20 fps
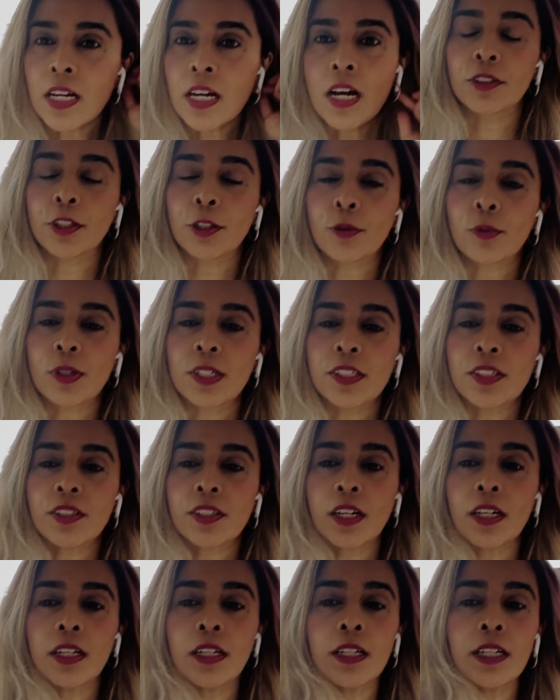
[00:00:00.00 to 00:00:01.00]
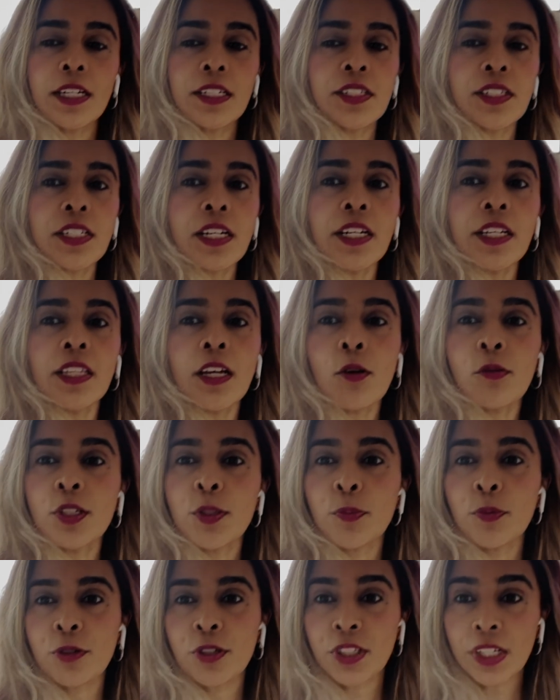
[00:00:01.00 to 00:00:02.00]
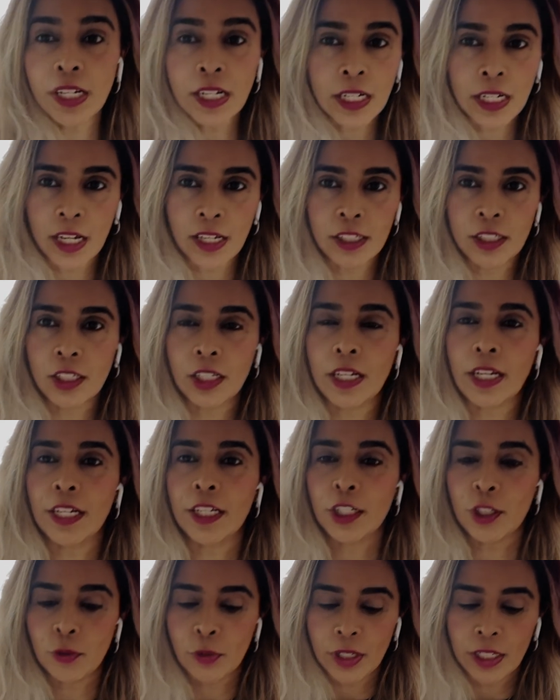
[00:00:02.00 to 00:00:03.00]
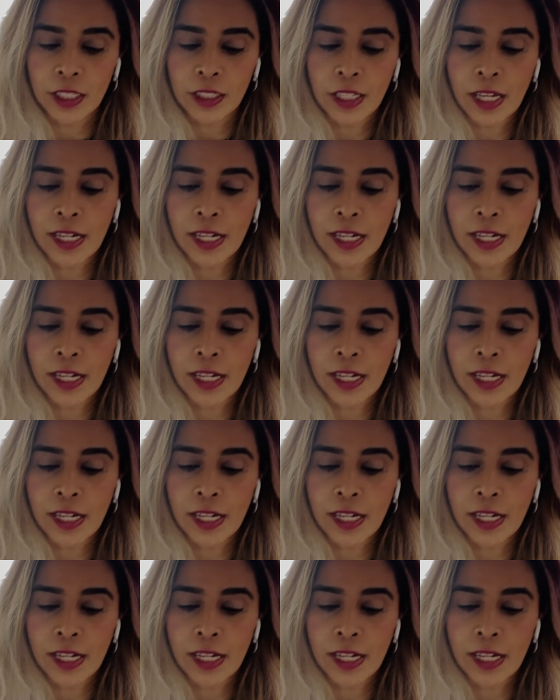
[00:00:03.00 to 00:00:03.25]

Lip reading: there was a study that was presented at the AUA